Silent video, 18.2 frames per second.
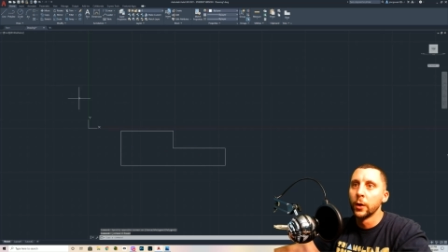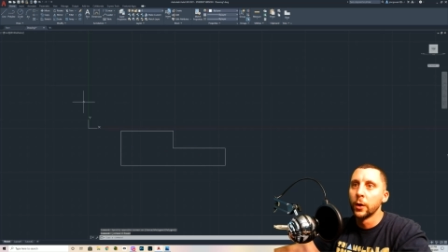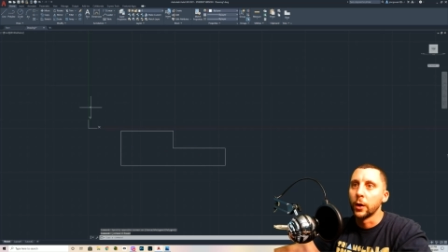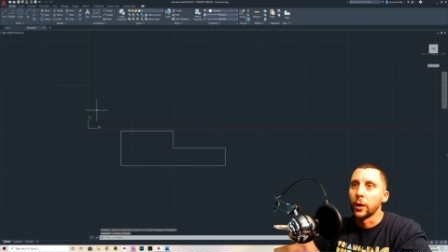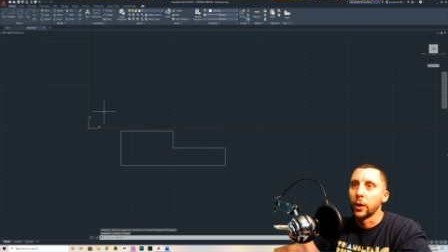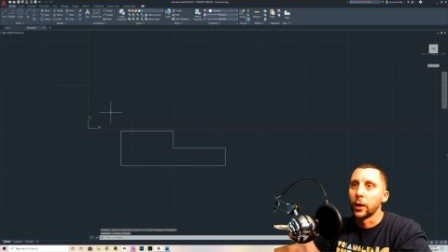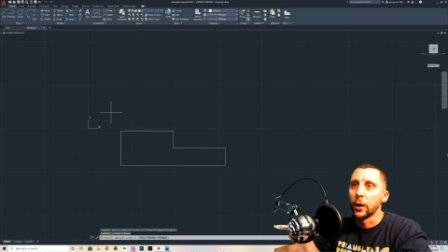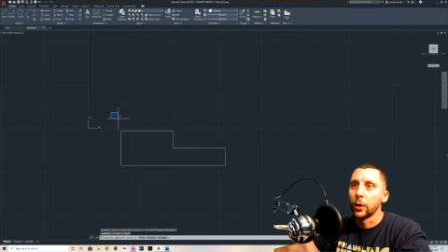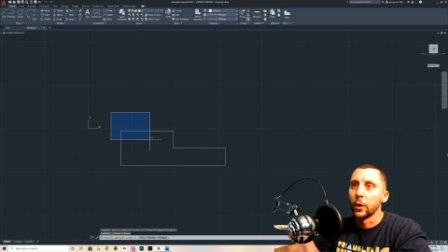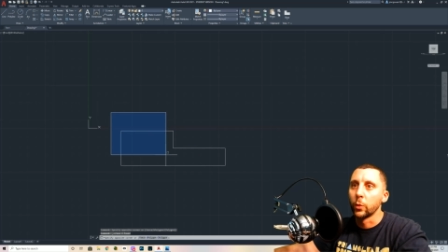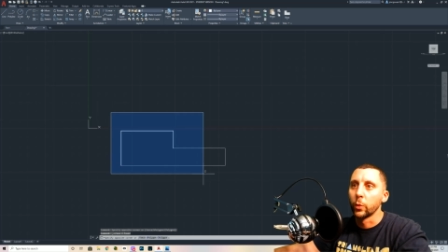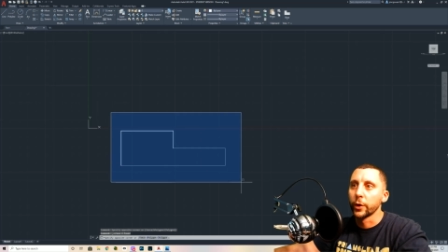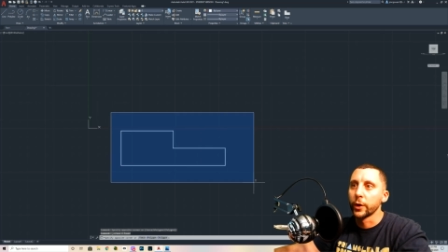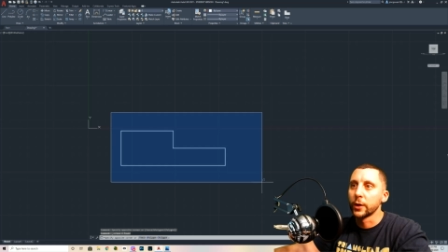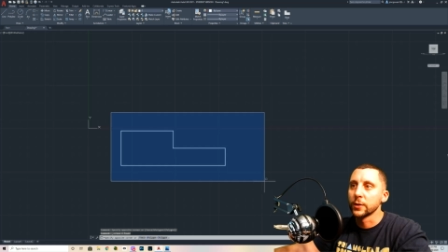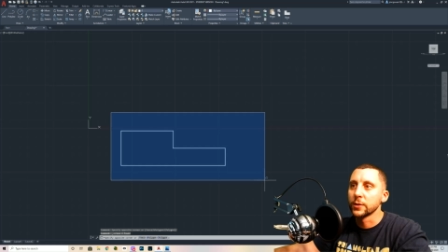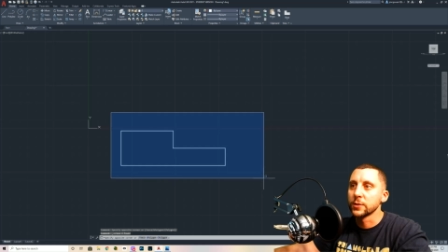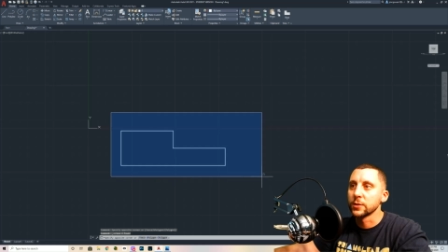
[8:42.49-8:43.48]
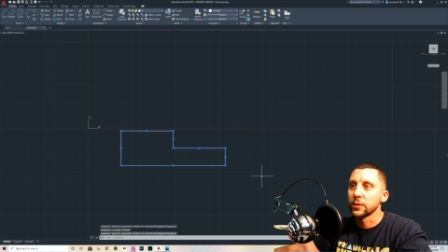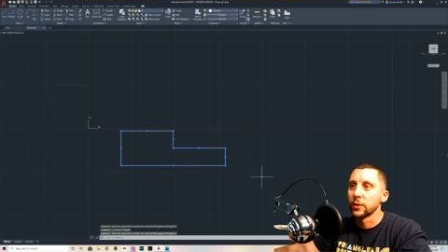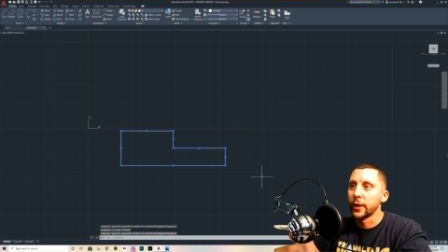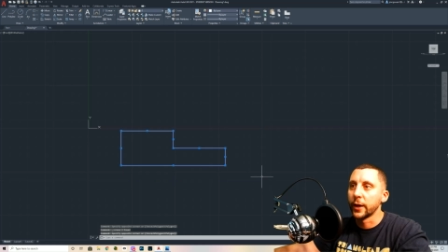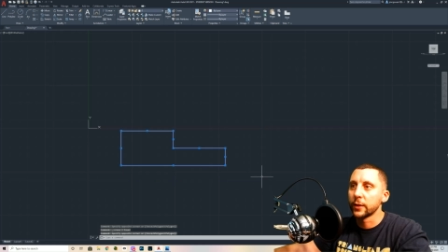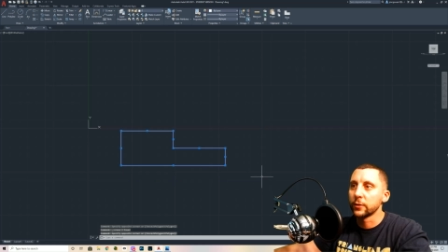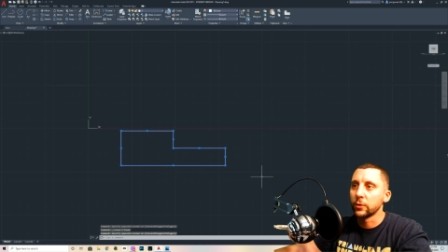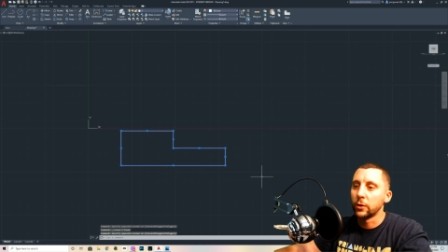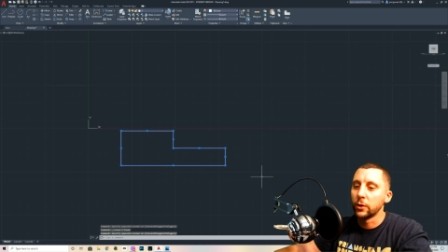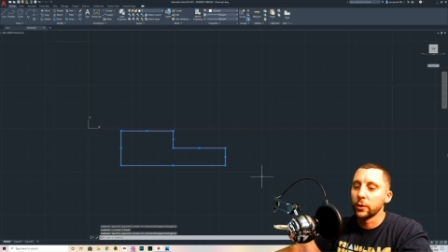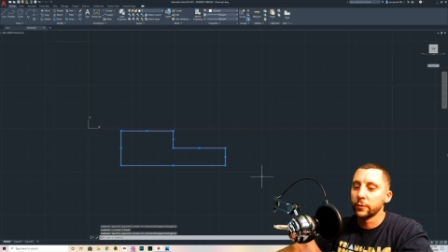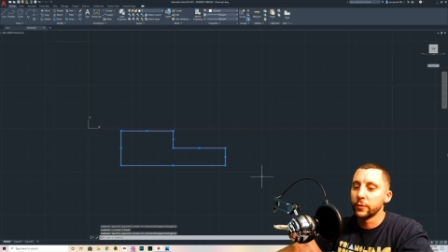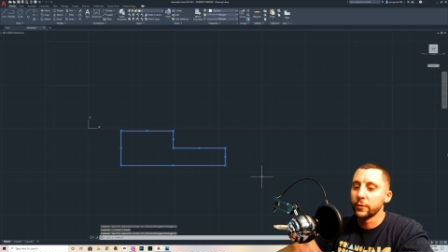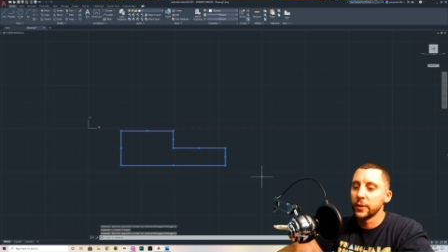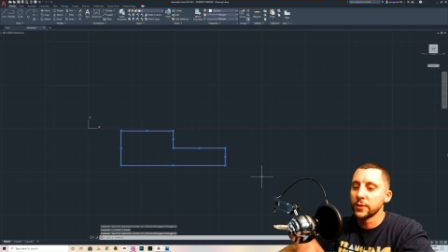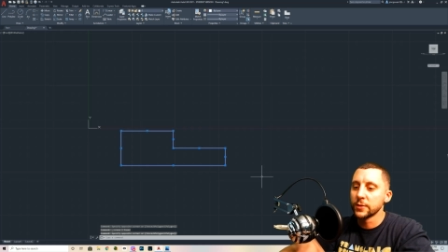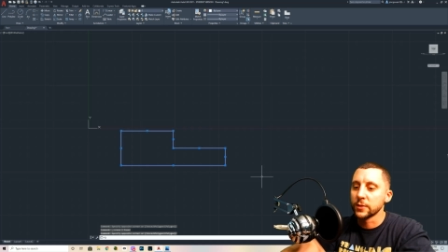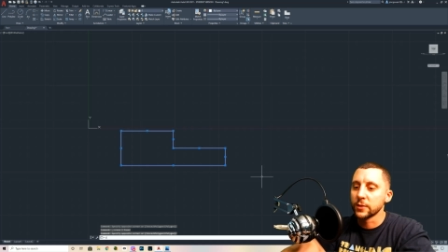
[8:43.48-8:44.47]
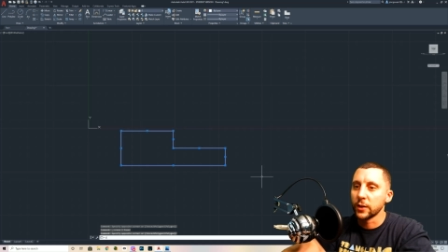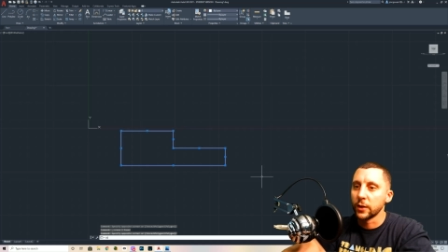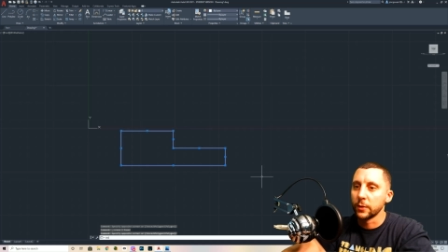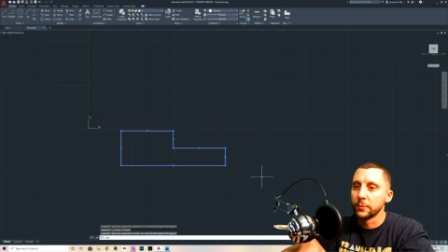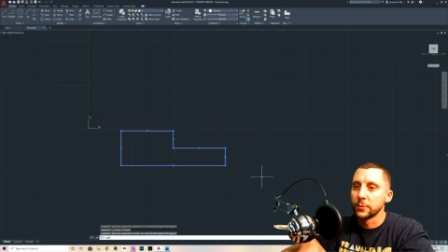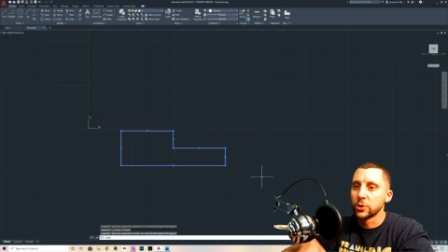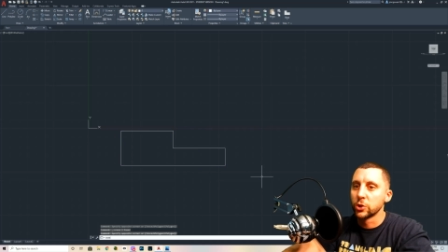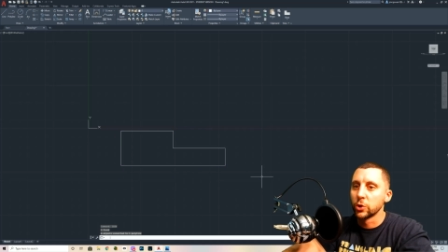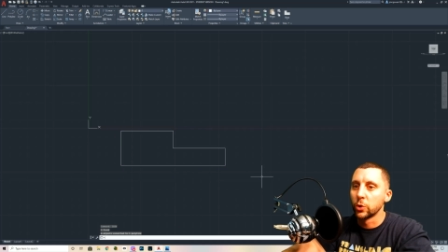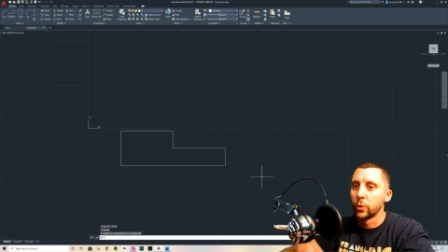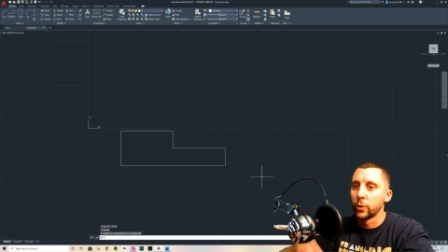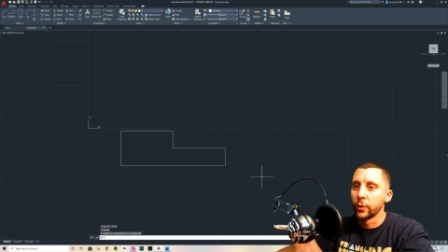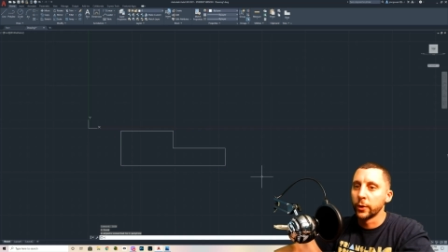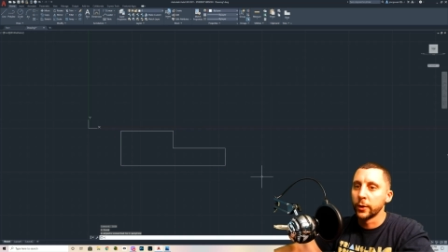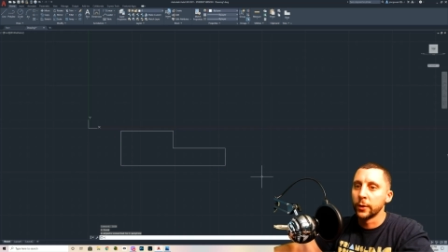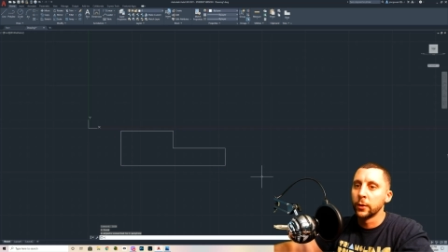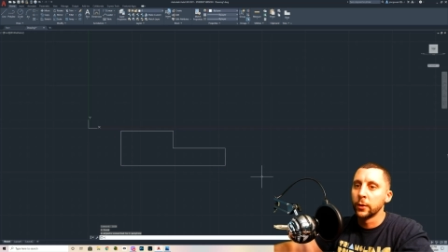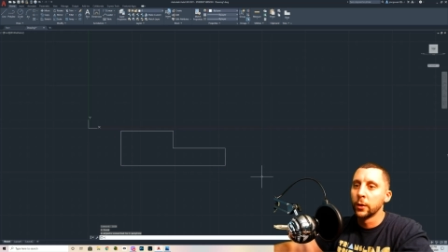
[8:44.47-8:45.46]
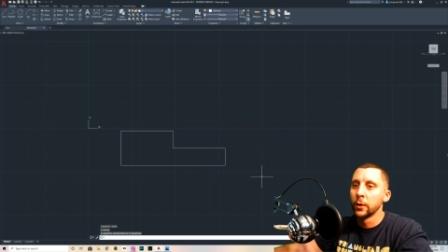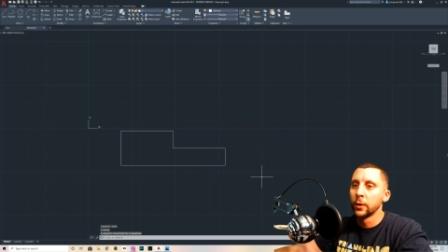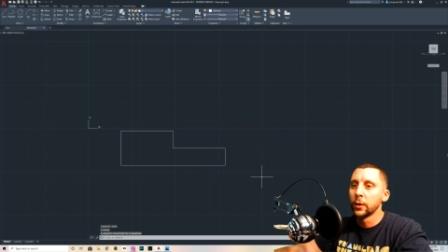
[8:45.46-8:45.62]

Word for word: Uh, we're going to select all of these and type join.